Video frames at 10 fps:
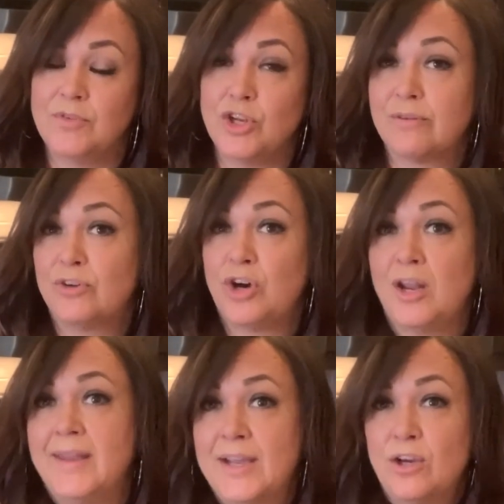look for
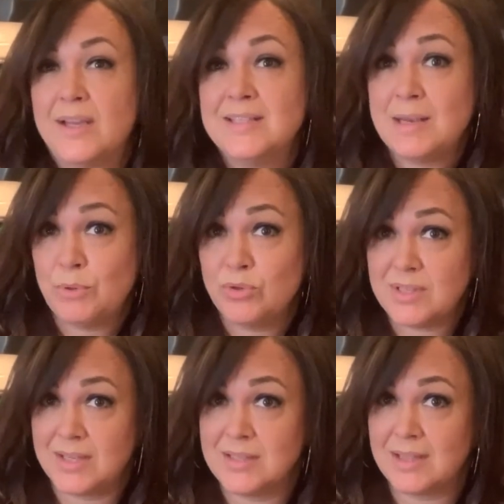online cooking demos,
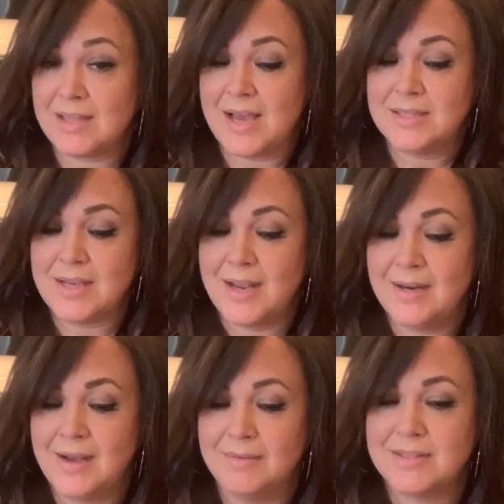things like that,
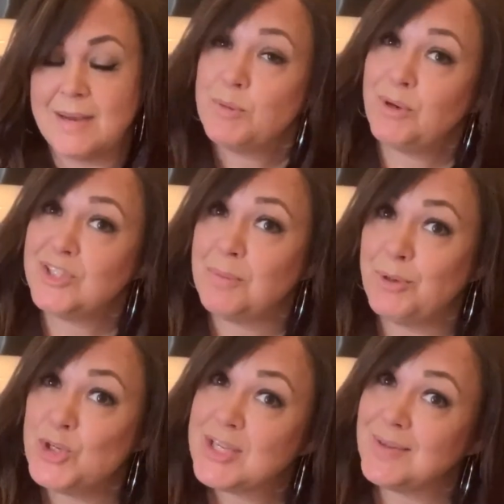and it's time to brush up
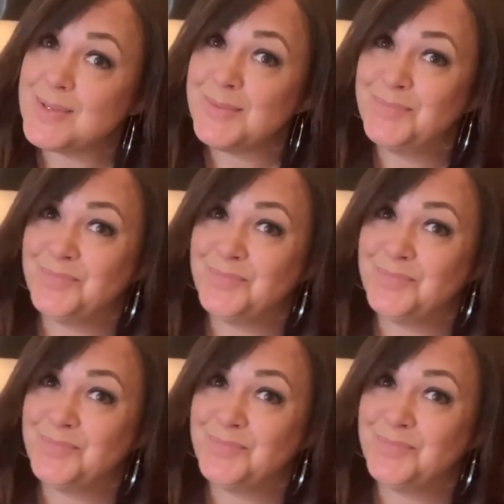on your skills.